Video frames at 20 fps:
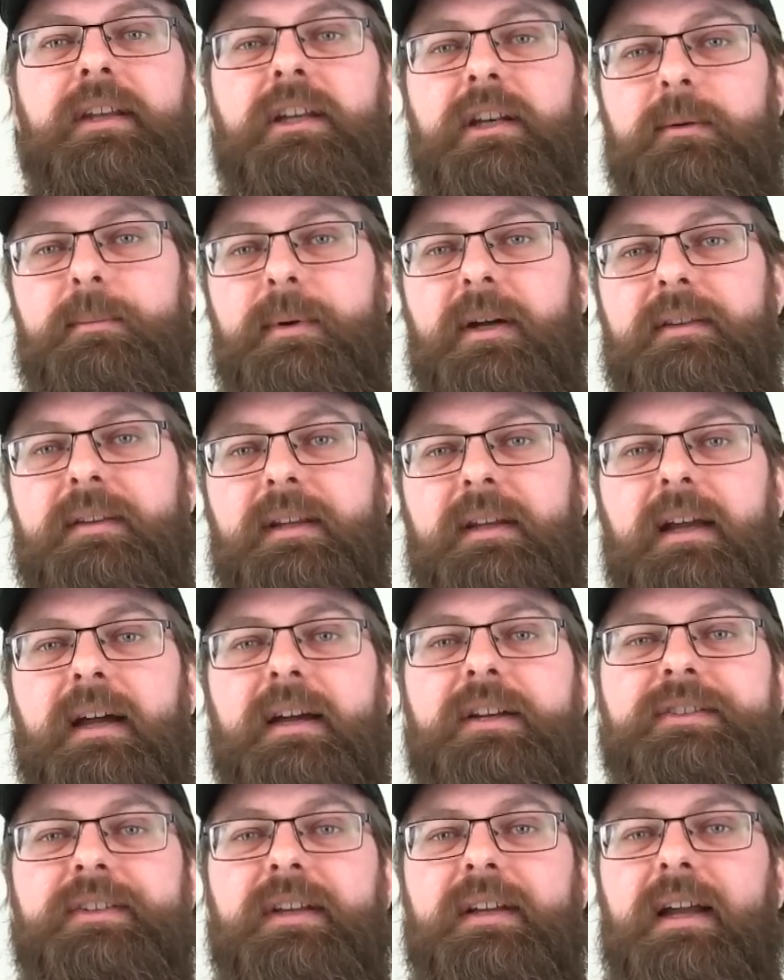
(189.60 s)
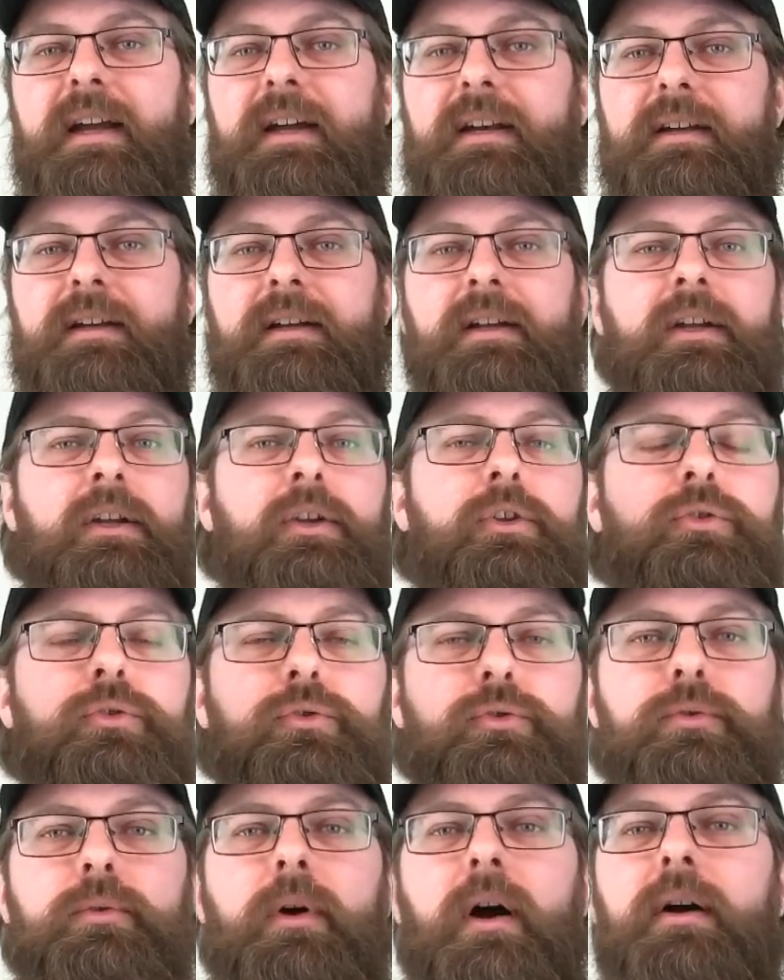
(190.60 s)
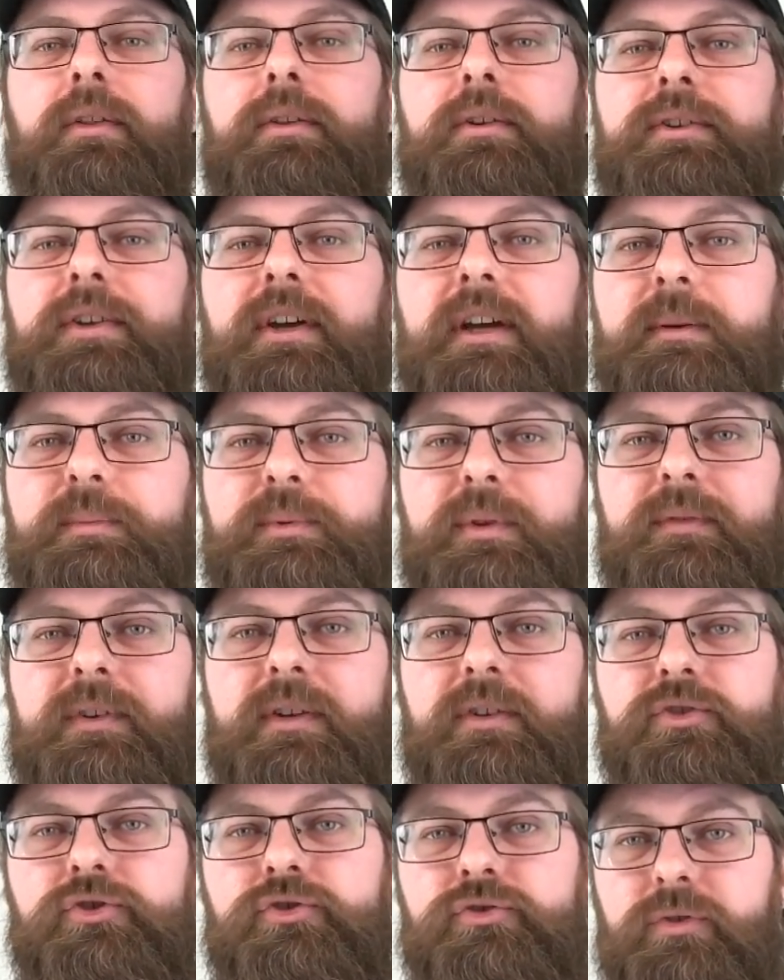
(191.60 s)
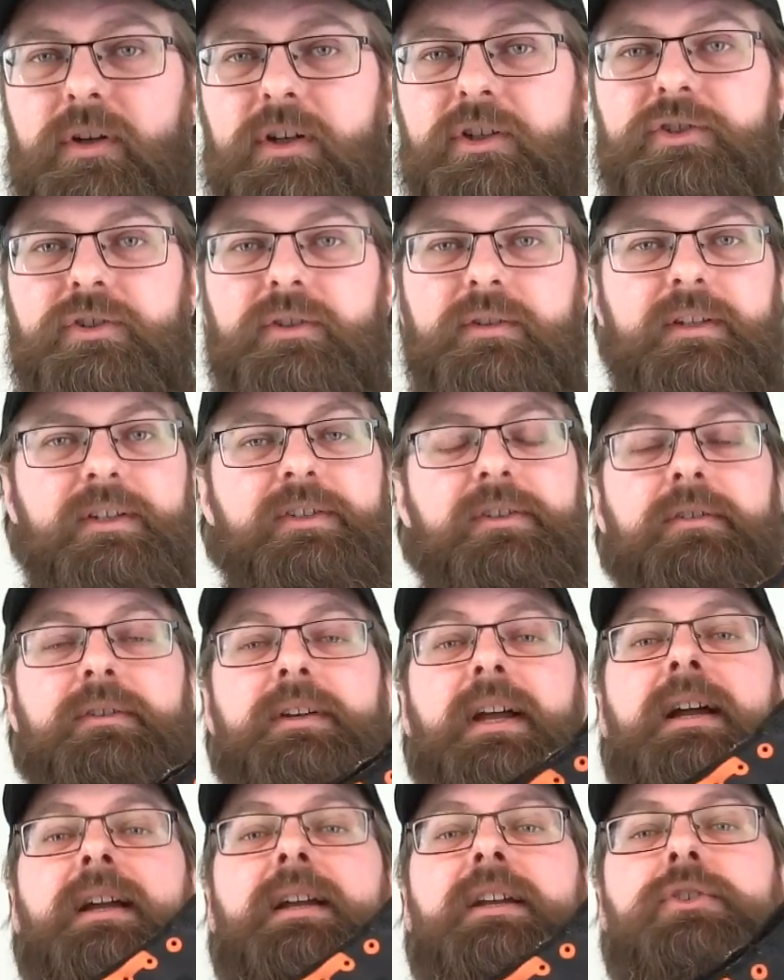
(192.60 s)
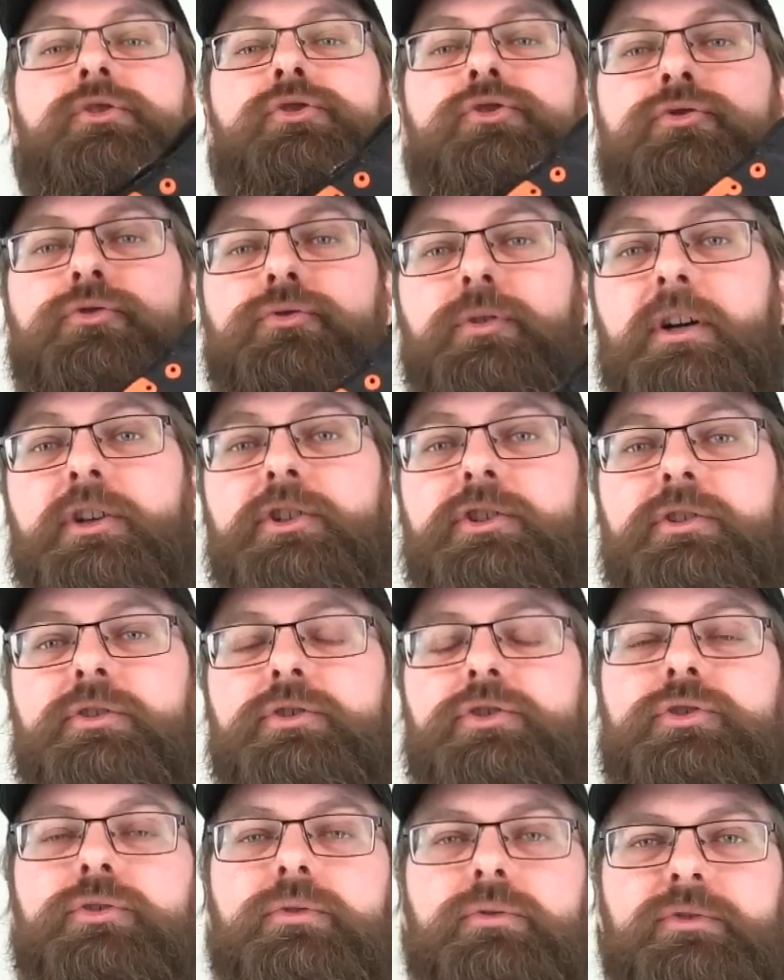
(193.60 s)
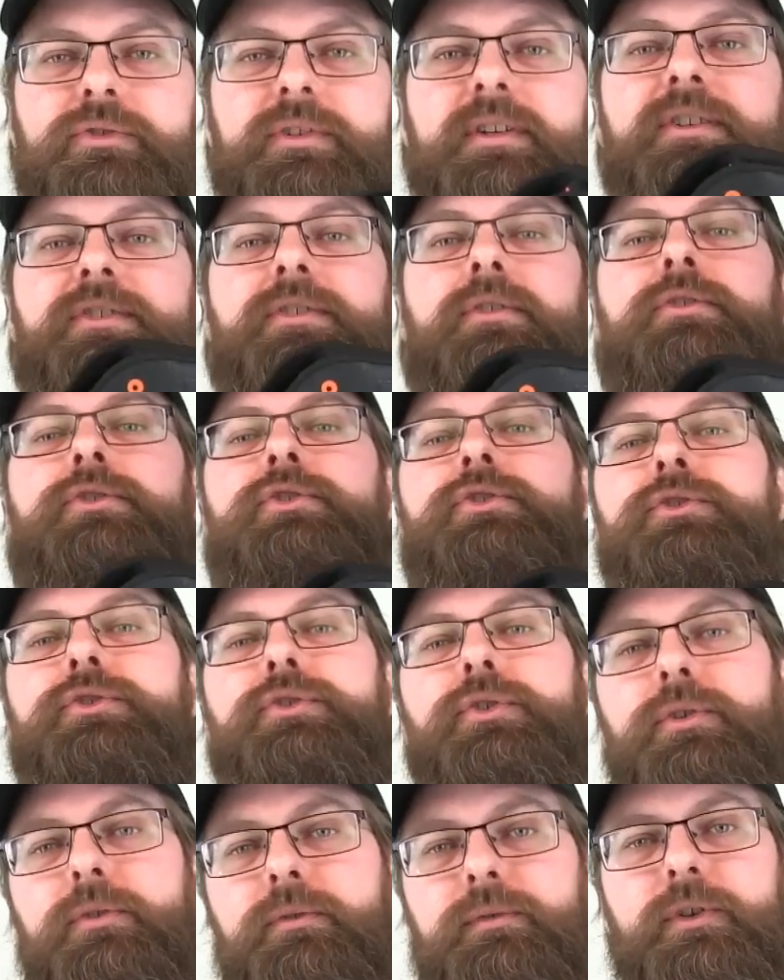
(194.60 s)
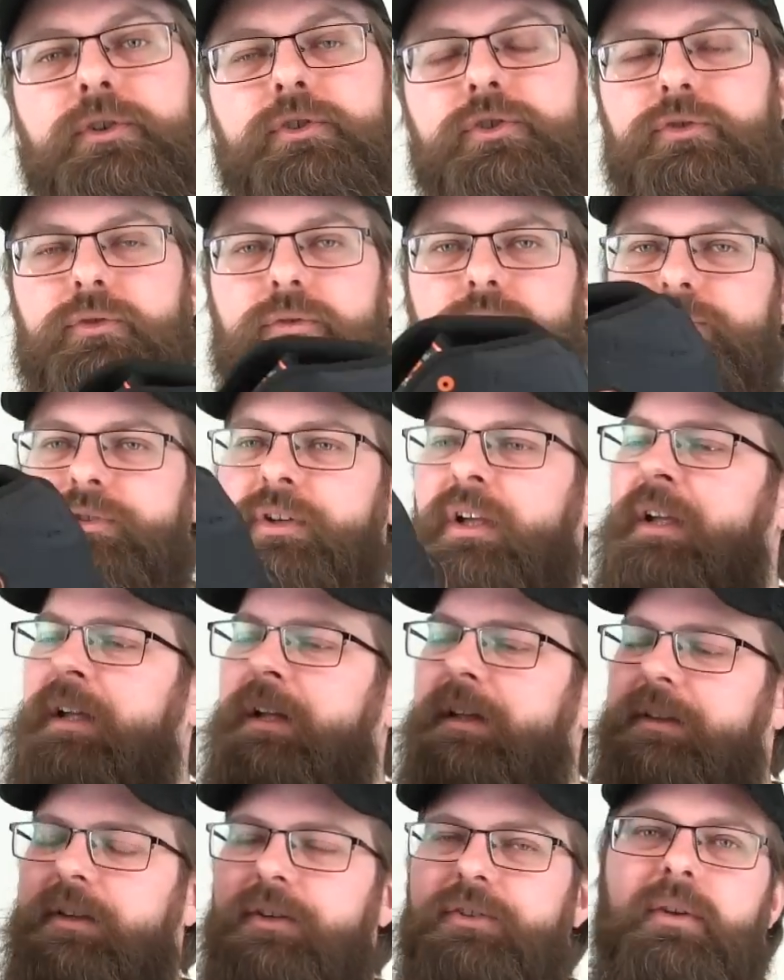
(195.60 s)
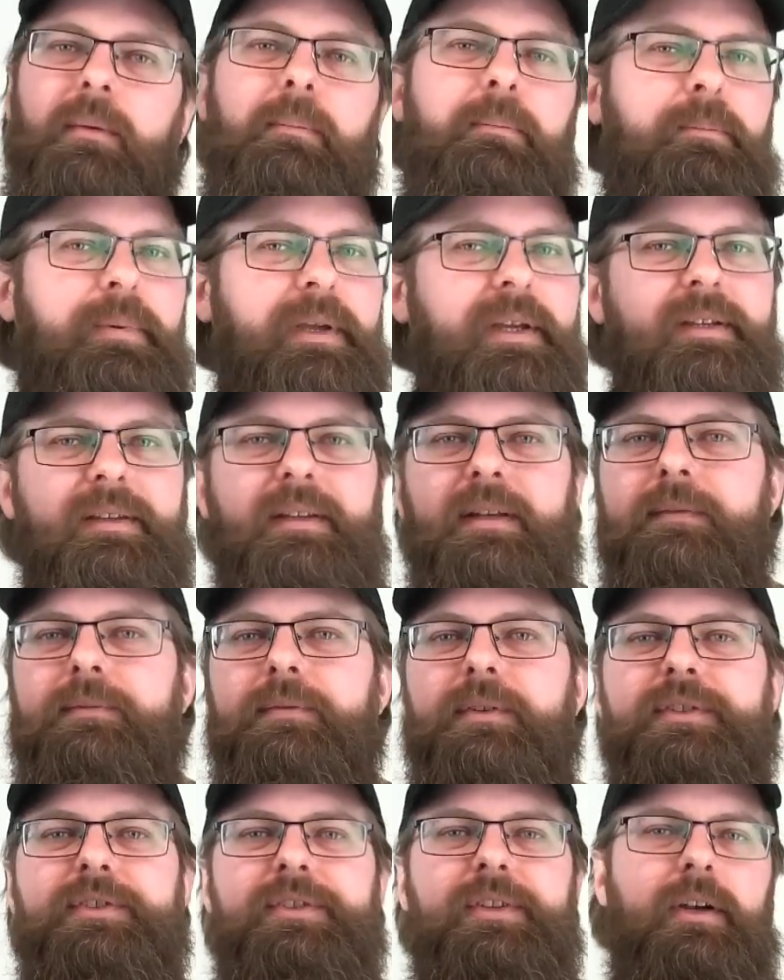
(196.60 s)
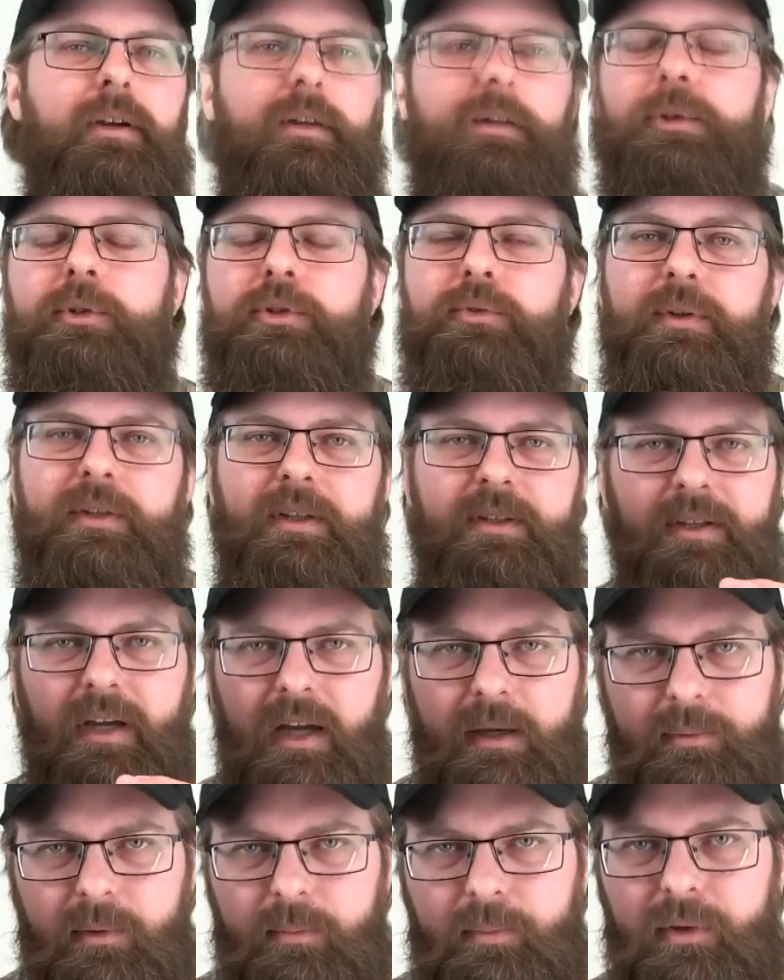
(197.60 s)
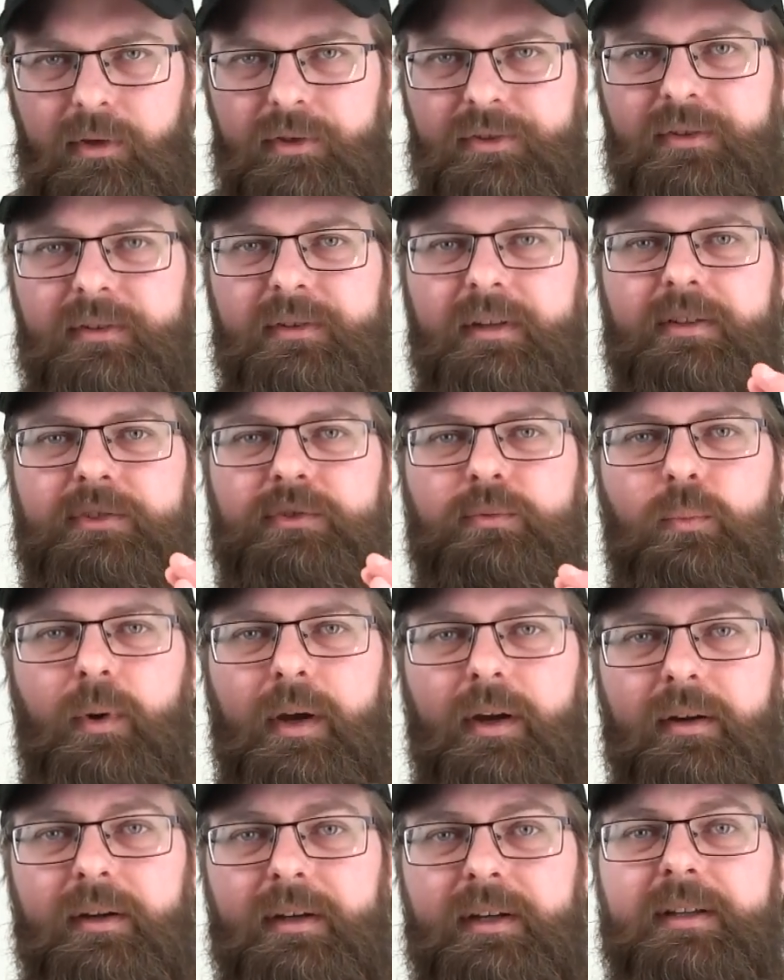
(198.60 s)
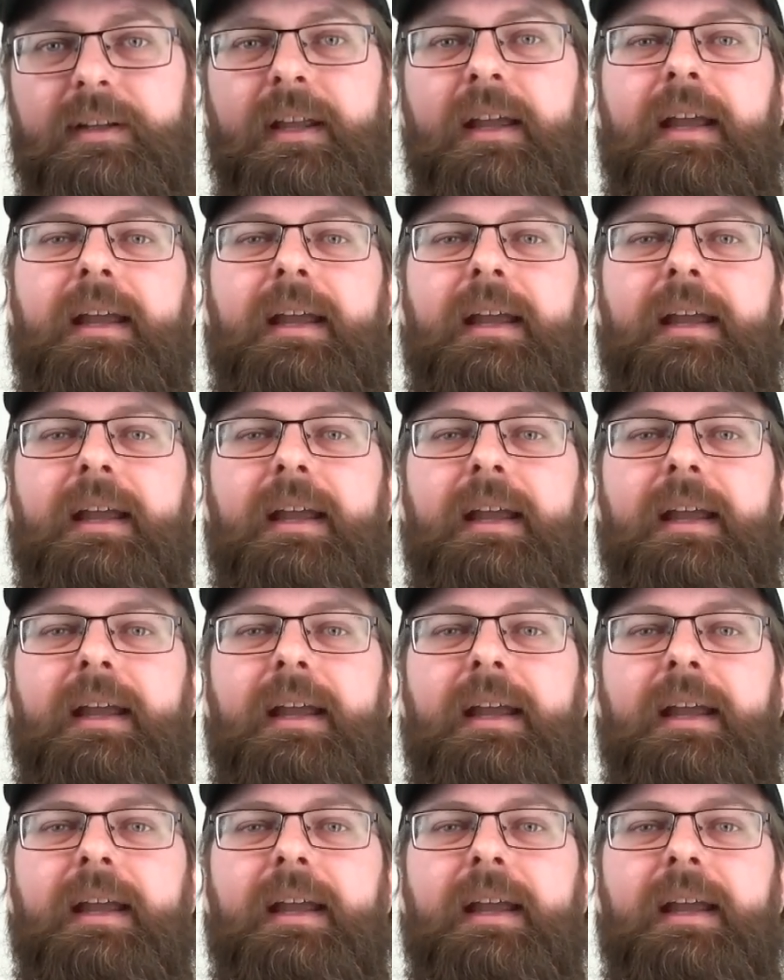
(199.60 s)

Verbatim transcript: thinking about the guys that got to do other types of construction. These are not construction shoes. These are service shoes. There's a big difference there between the type of person that's wearing it